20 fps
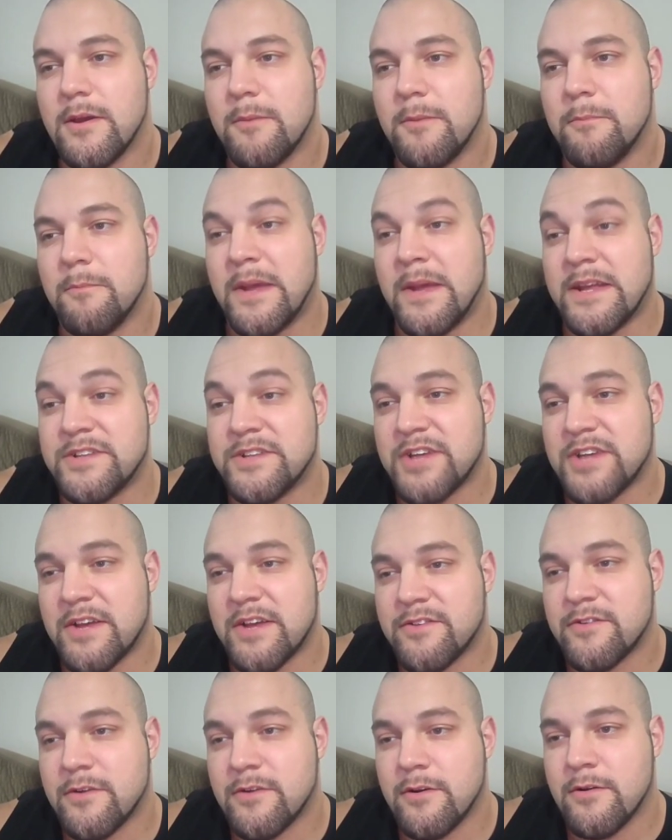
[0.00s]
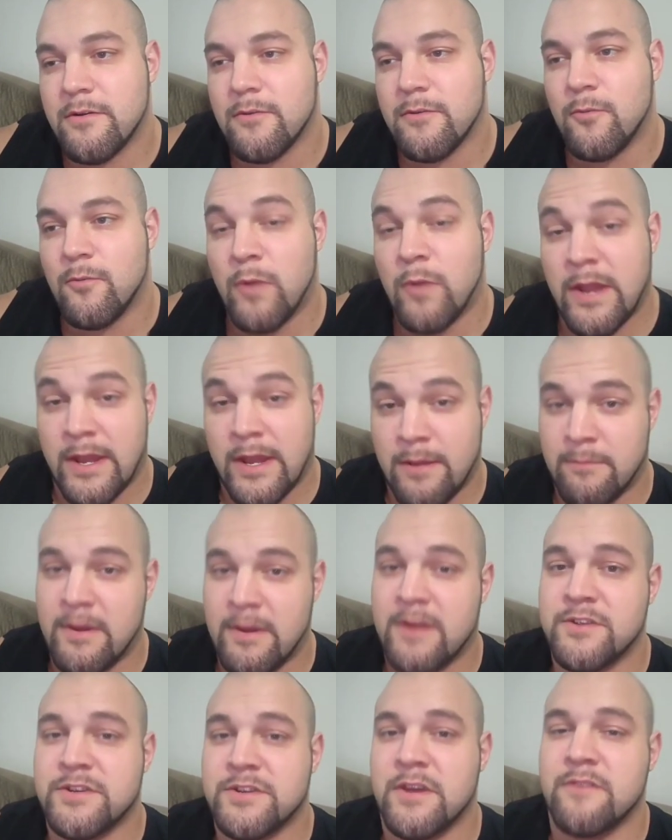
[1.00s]
Manchester, winning
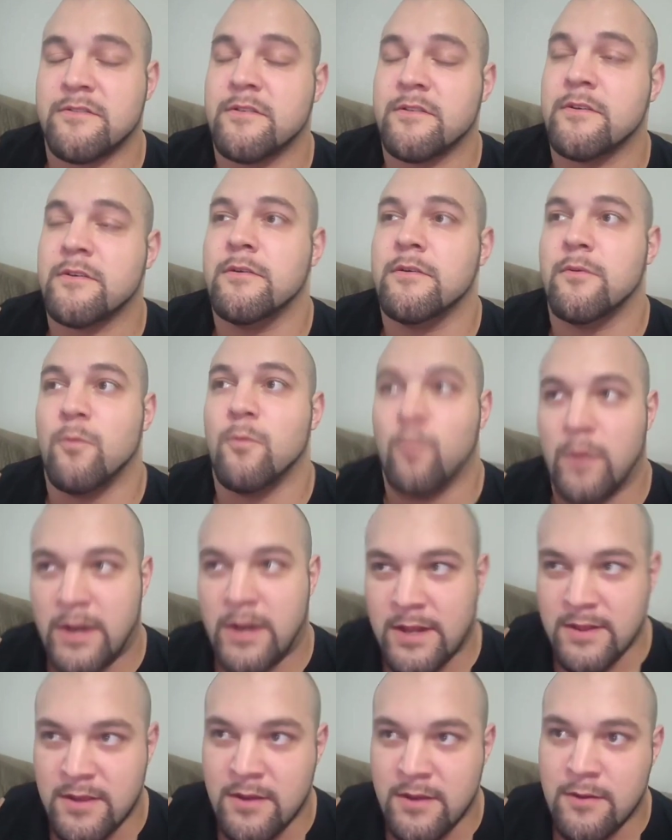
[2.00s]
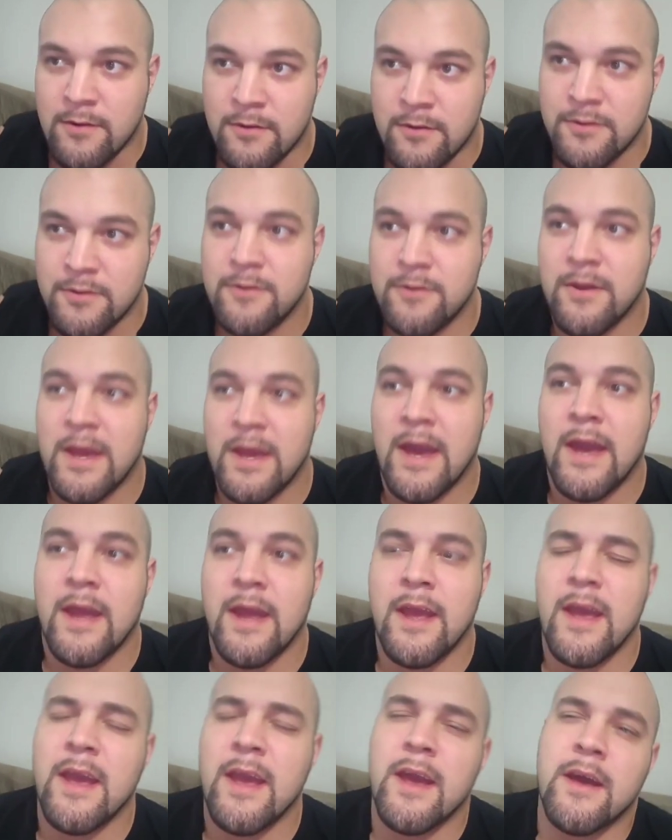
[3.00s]
the Arnold
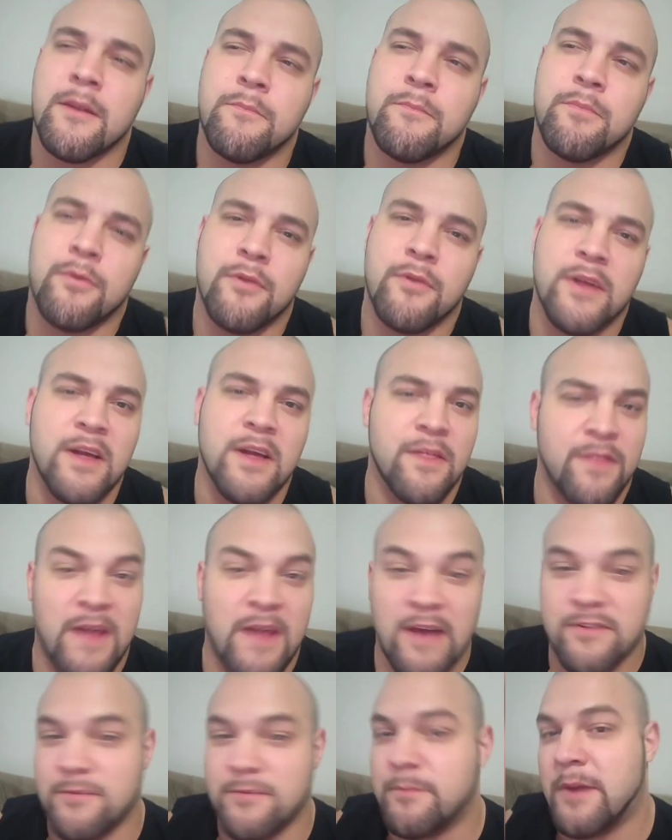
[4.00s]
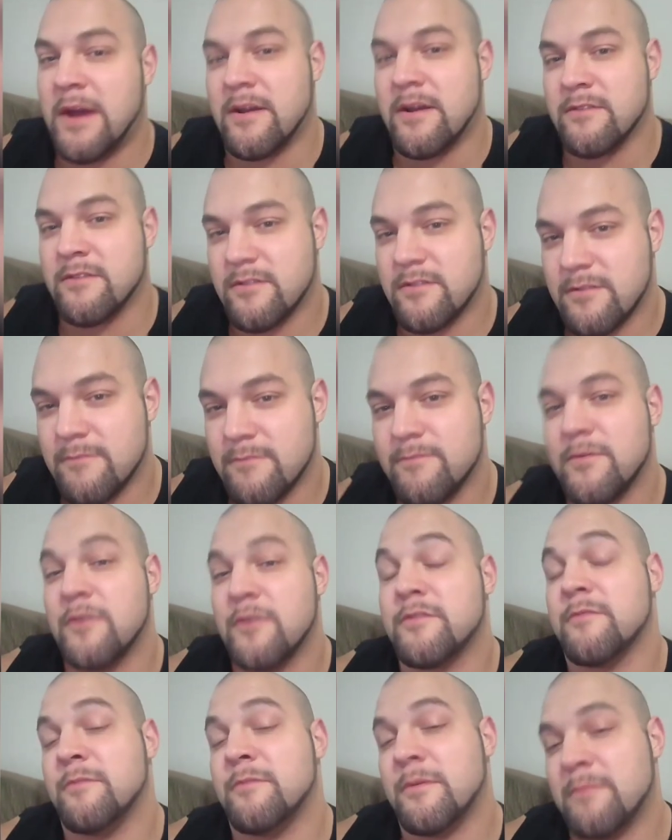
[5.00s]
UK, and pulling 1,000 pounds.
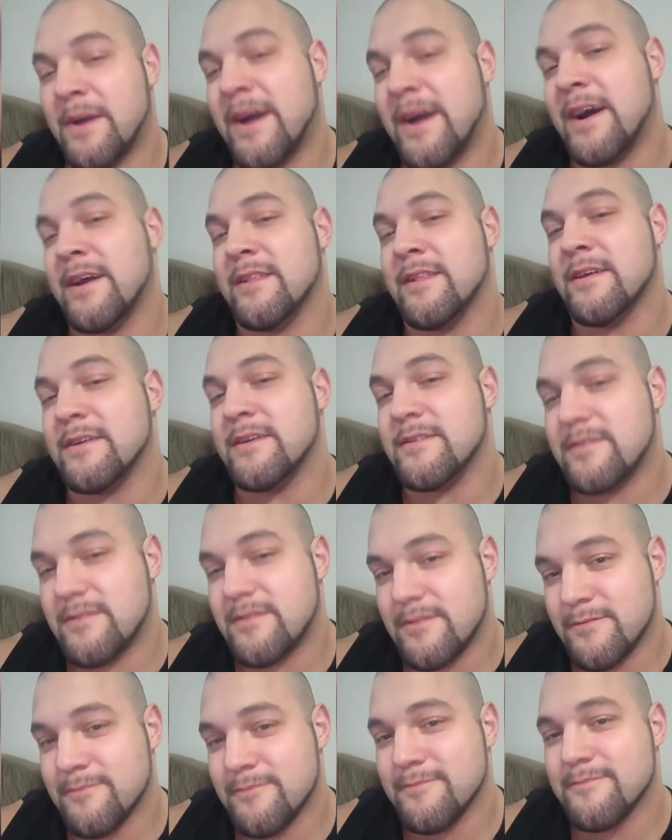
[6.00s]
Those have been my highlights.